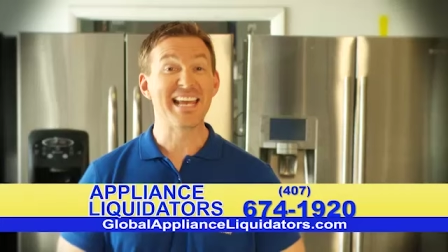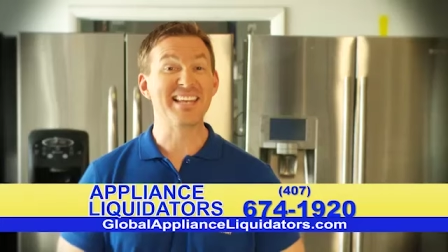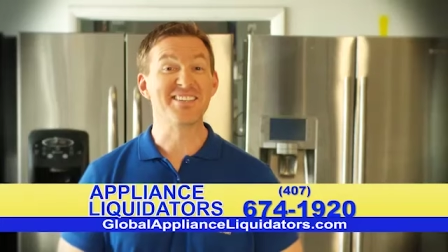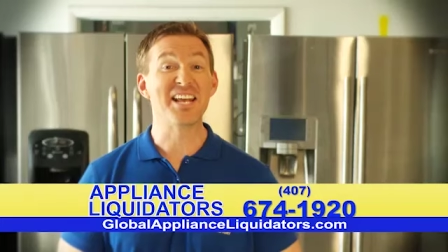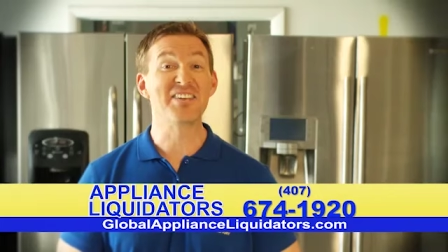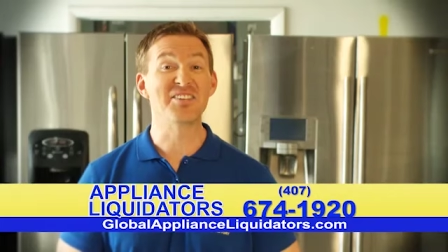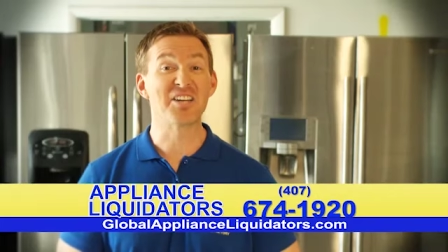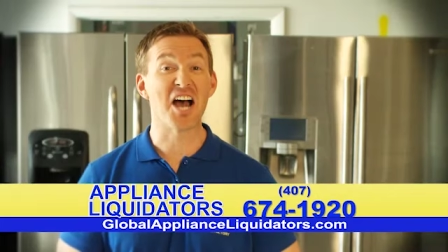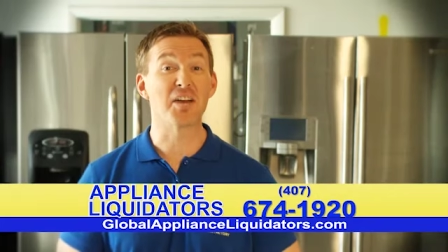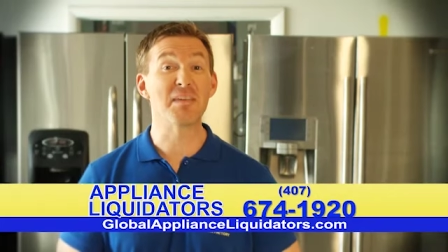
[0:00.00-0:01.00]
In
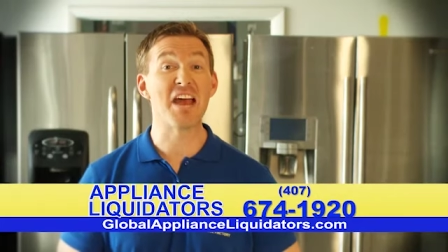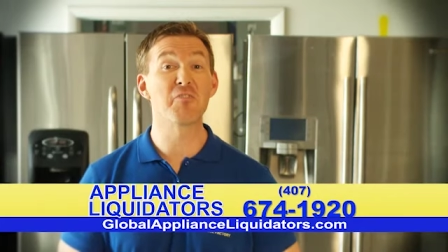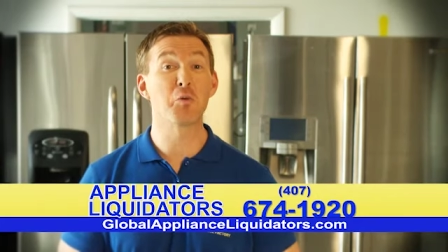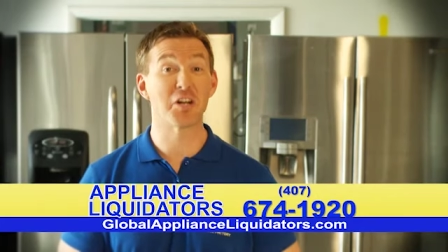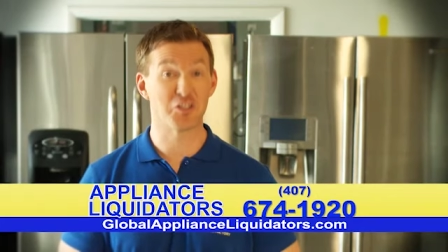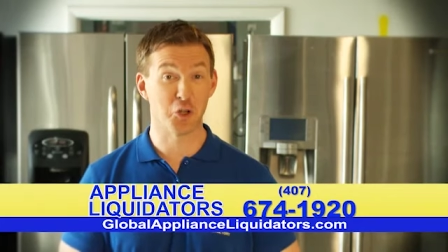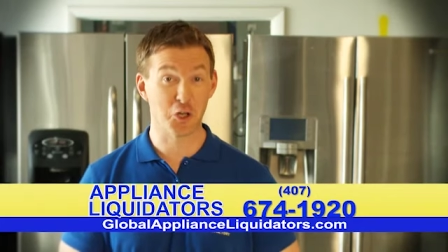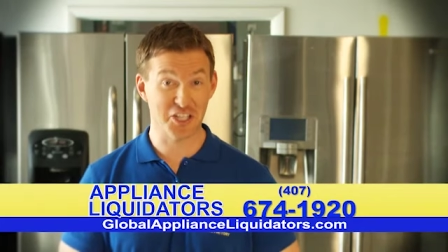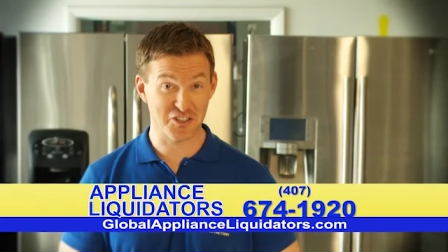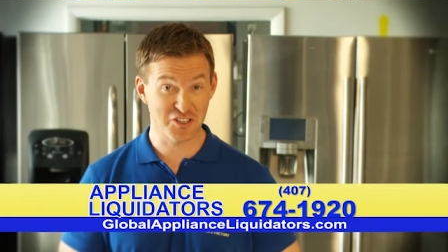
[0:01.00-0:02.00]
today's economy, everyone is
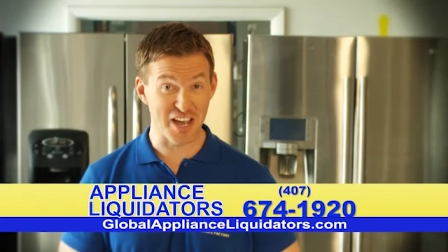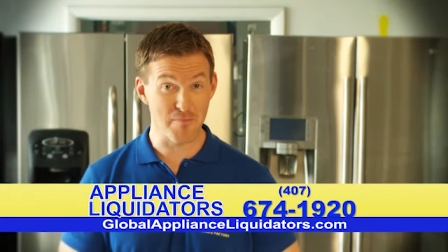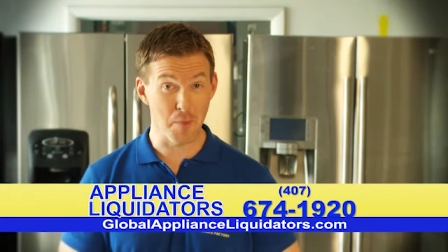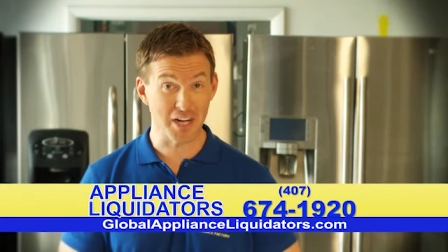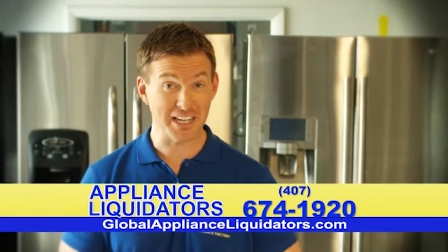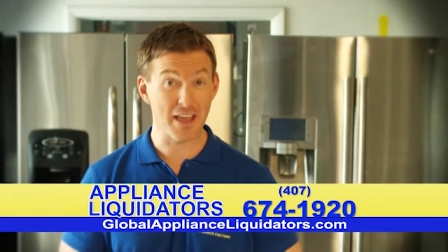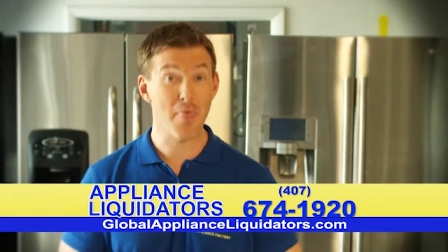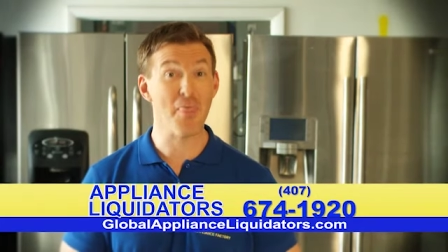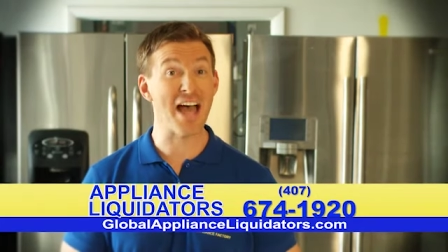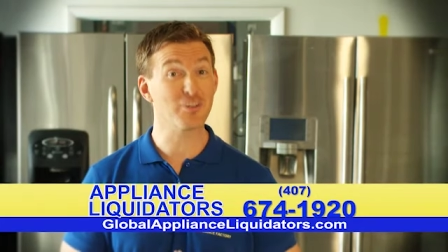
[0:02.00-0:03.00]
looking to save money.
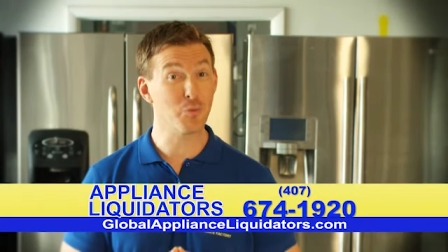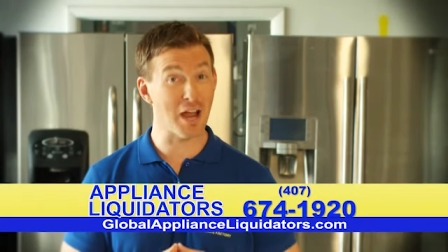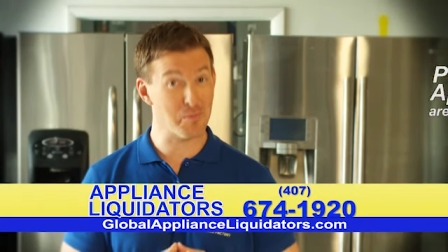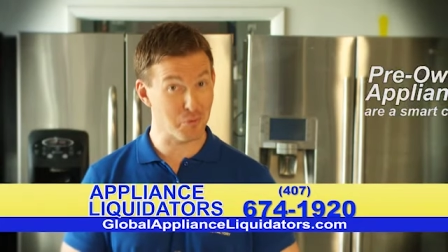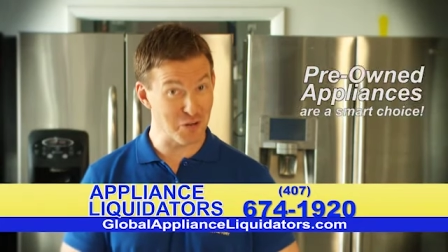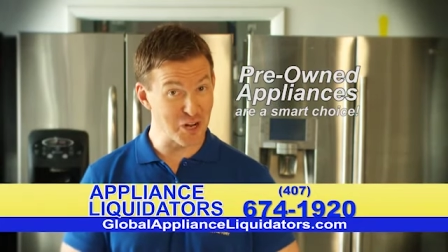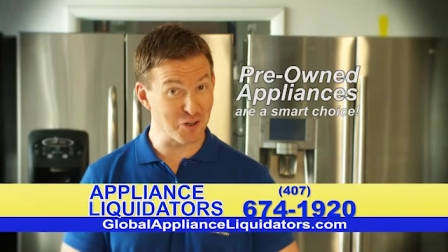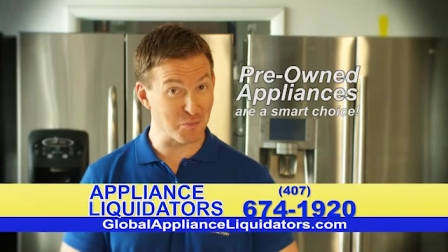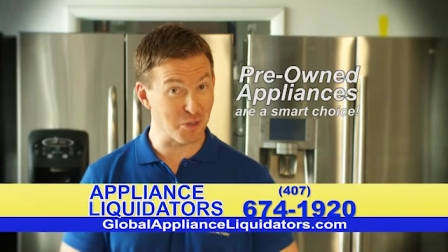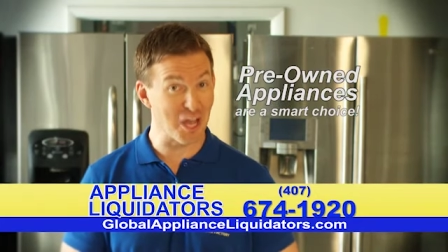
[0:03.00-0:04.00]
That's why
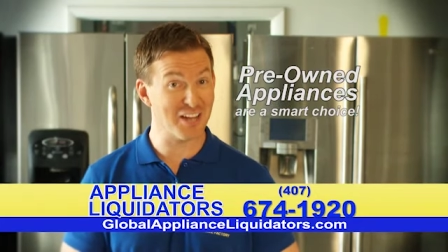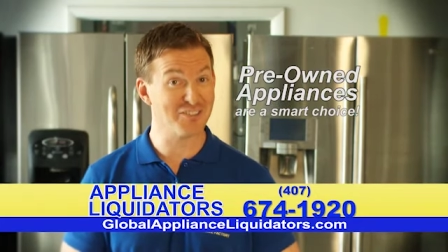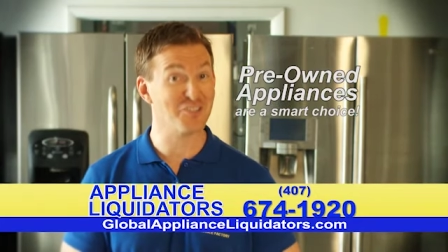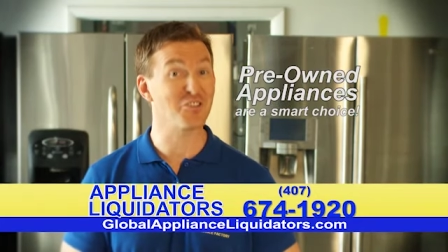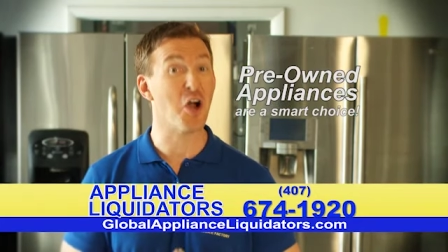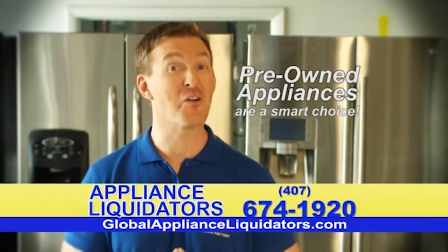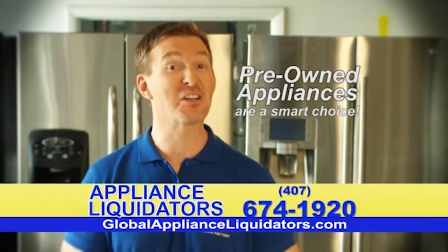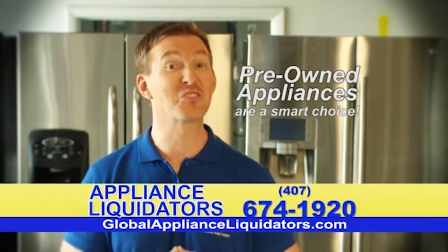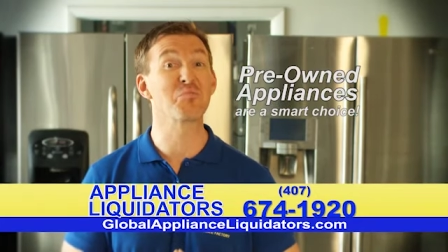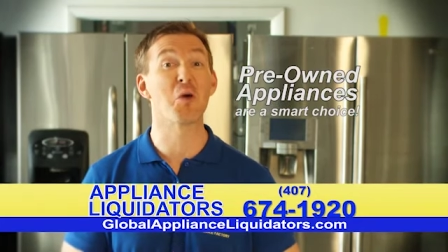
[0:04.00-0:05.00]
pre-owned appliances
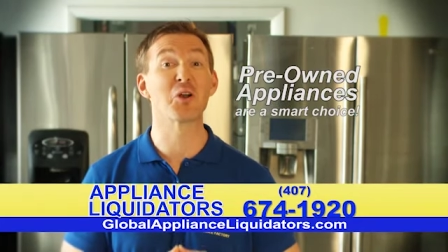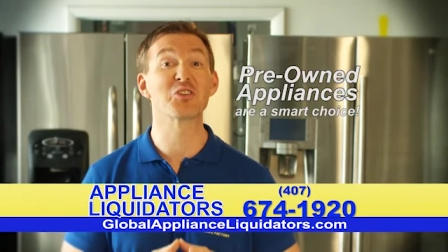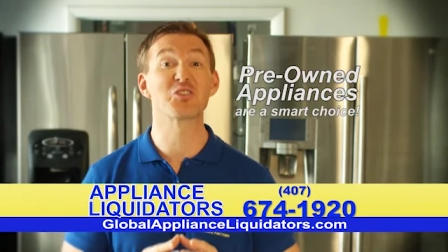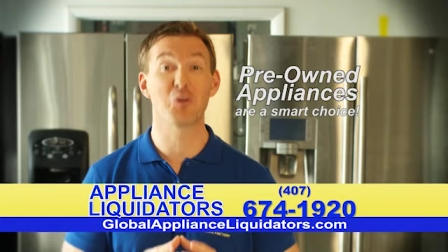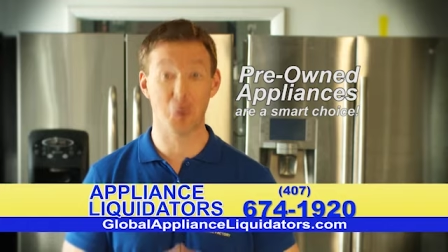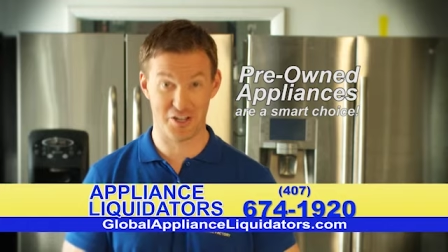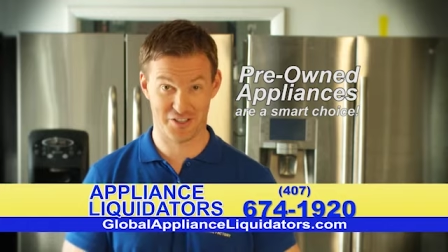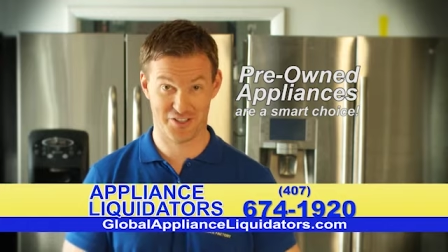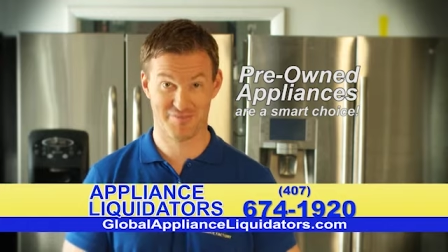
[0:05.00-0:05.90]
are a smart choice.